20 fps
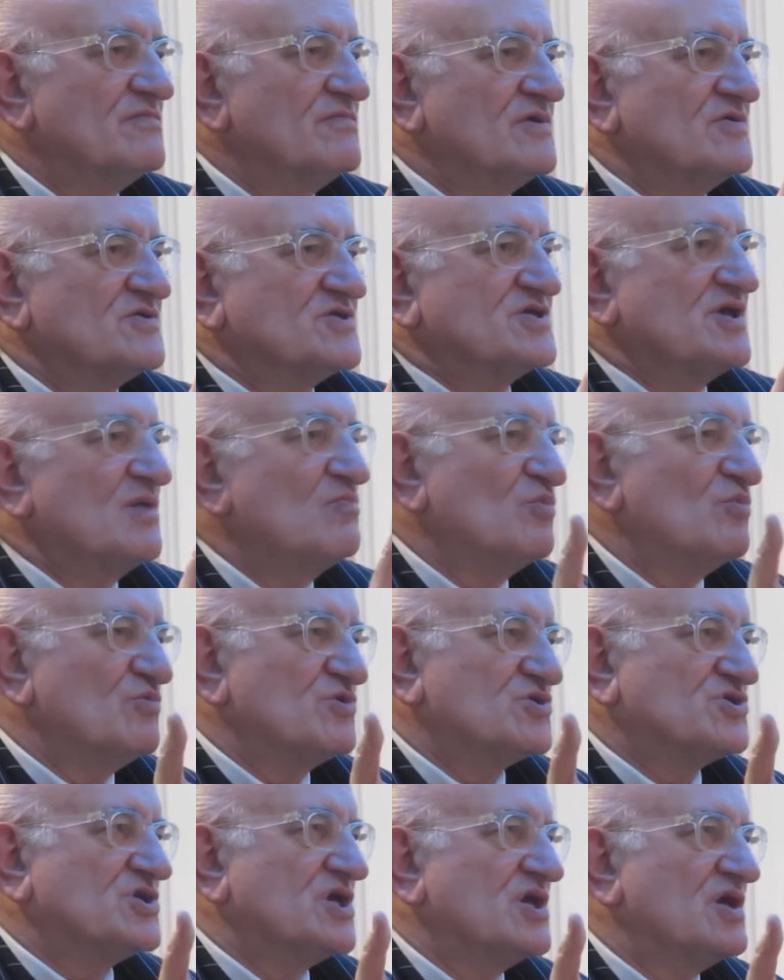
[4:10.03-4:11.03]
Because some
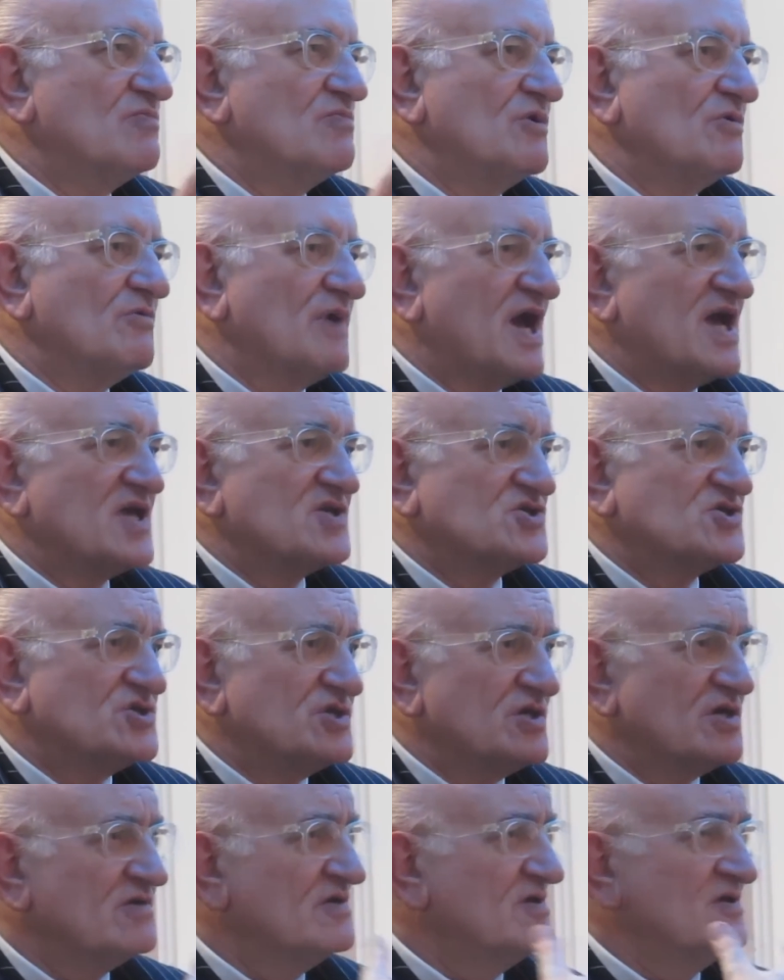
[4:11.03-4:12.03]
would say, well,
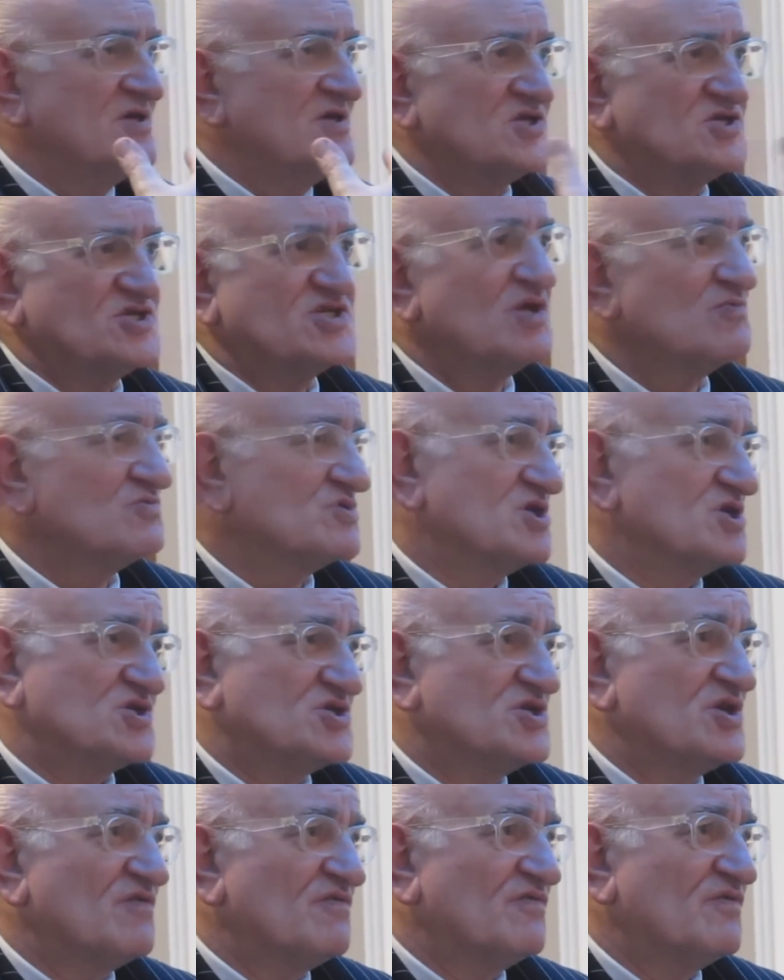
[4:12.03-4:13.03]
Asda sells
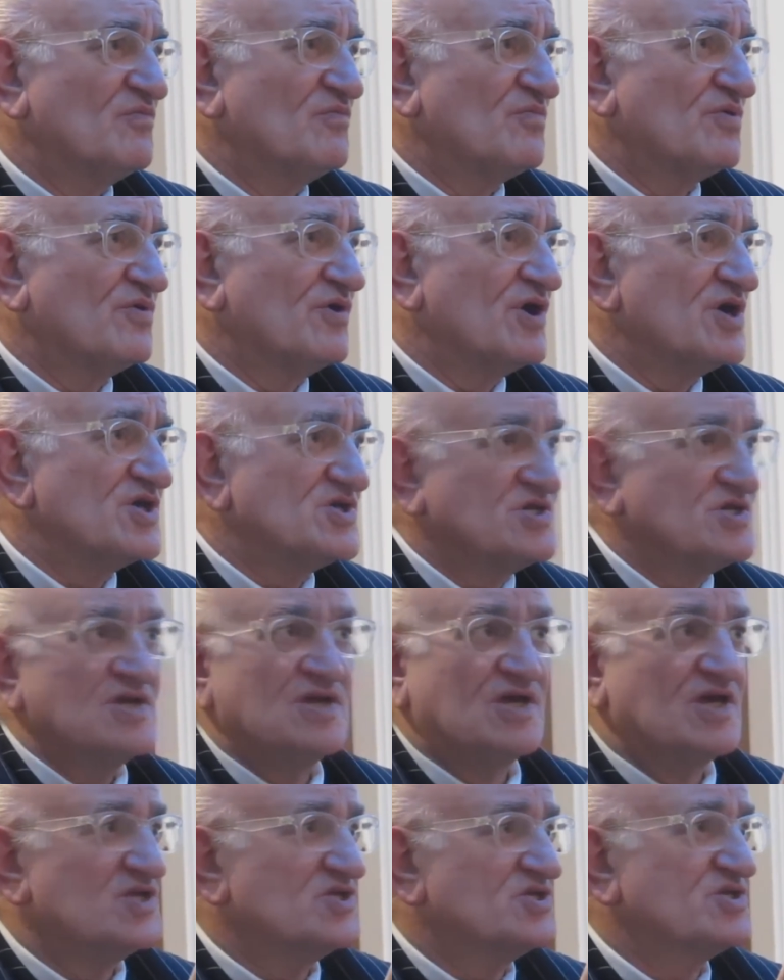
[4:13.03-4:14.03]
itself on price,
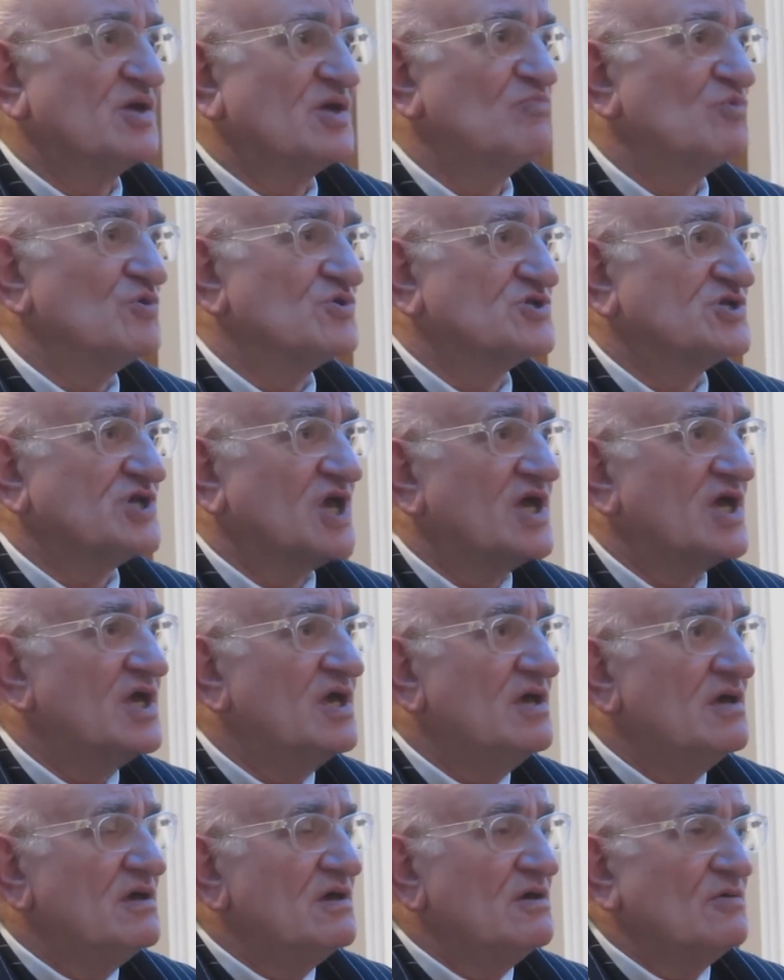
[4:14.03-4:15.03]
and some would
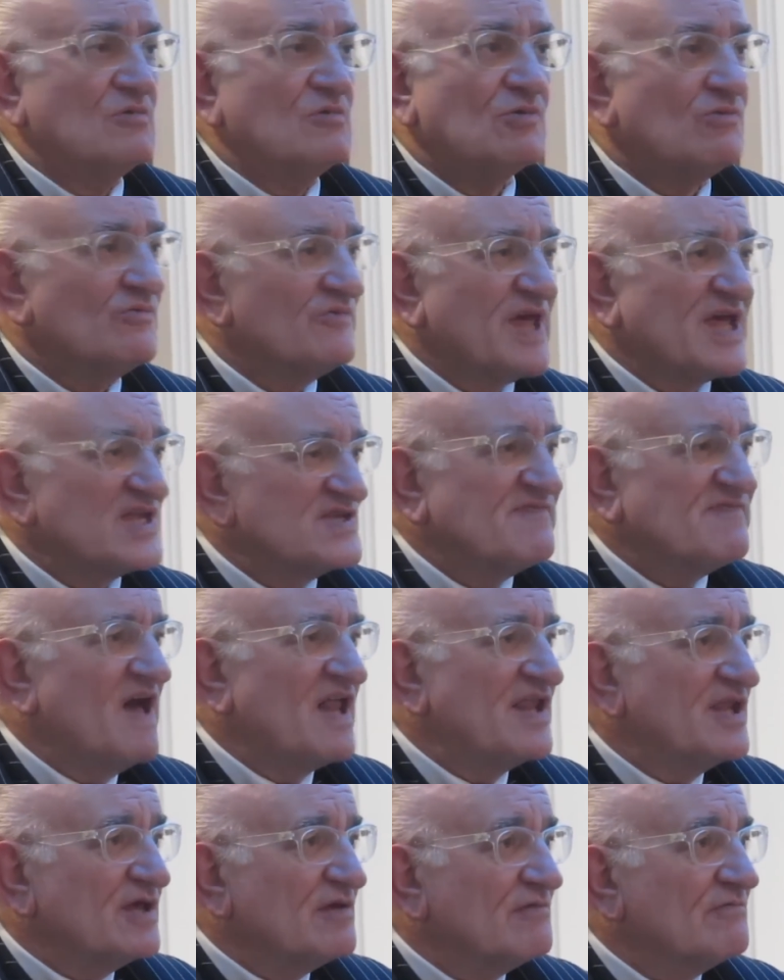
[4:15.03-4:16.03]
say, well, that's
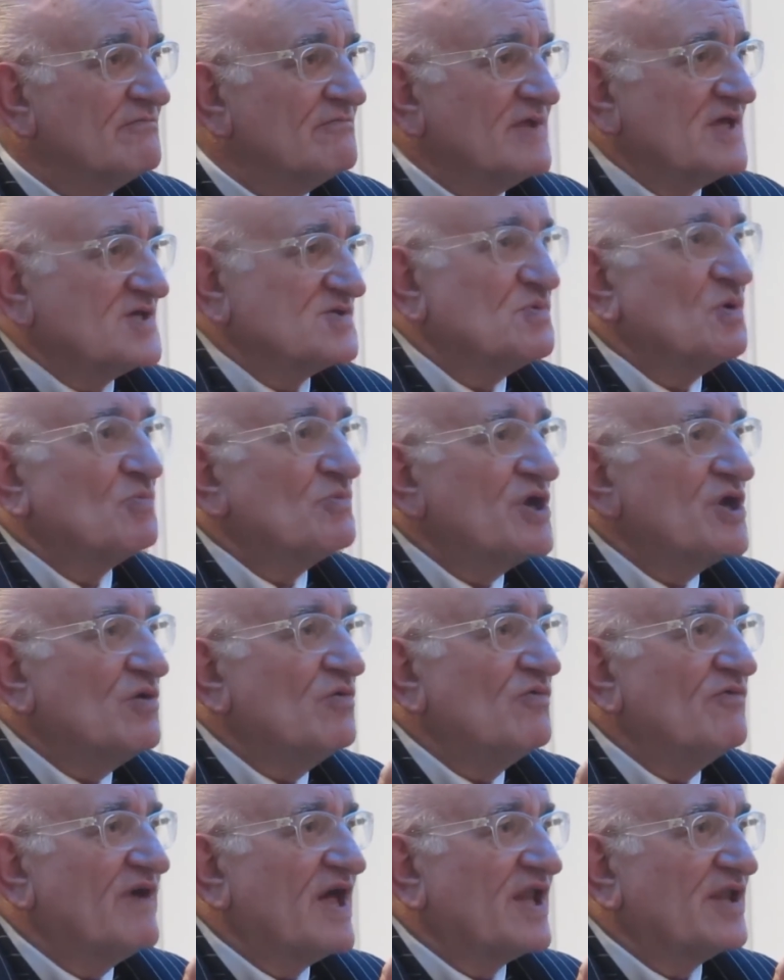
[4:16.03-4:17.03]
value. That's what we
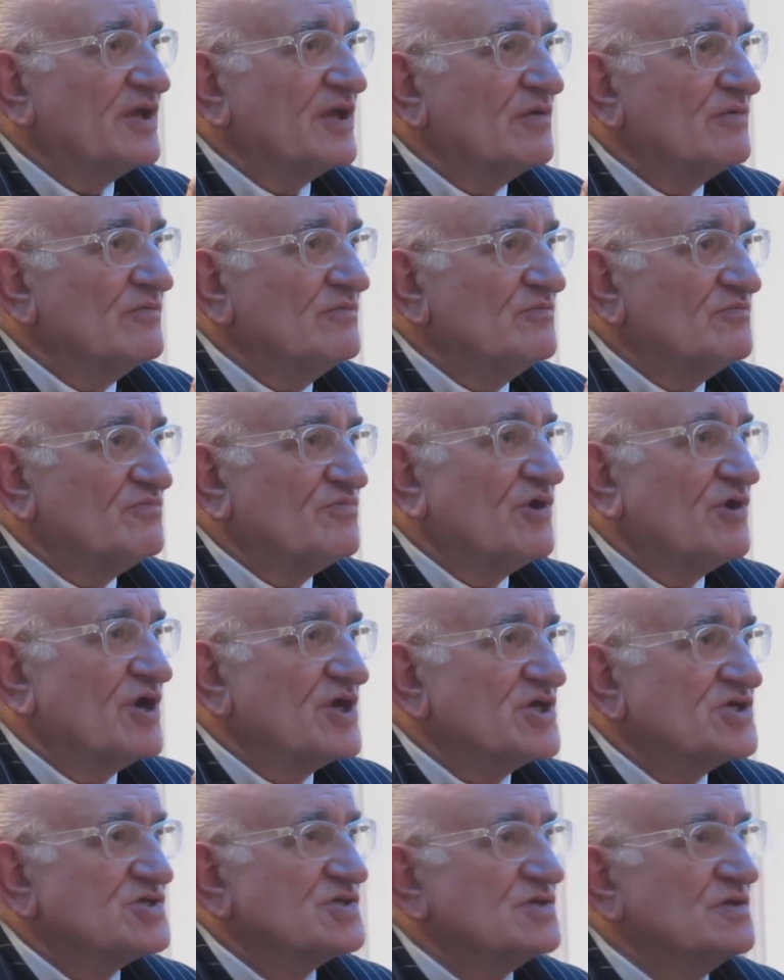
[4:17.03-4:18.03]
call value,
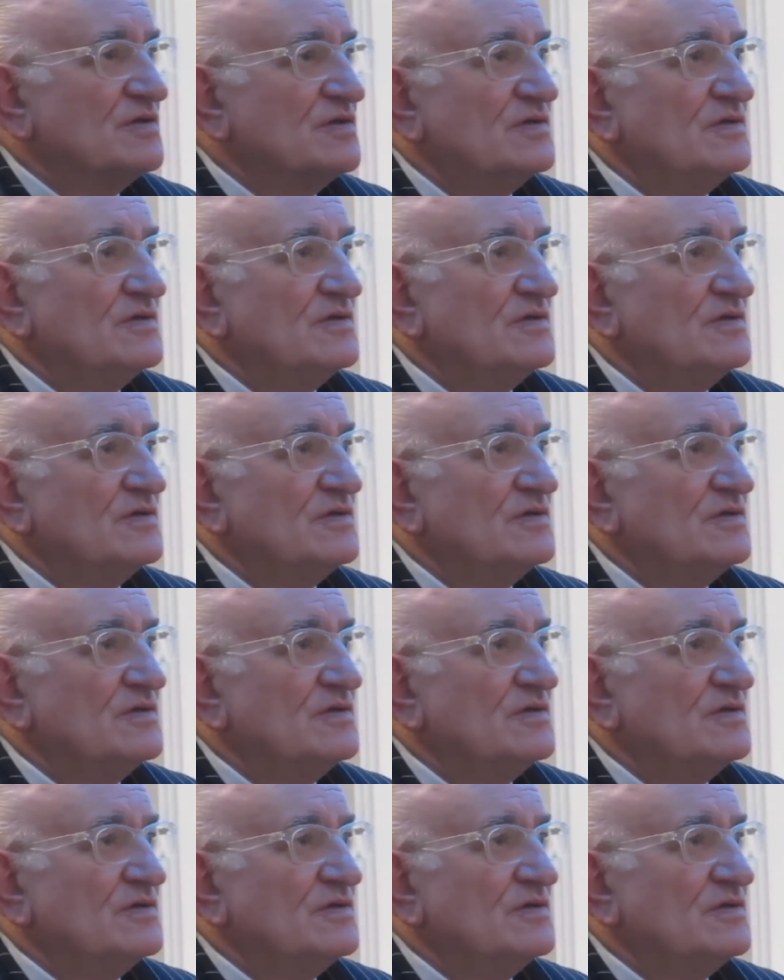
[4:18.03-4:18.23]
price.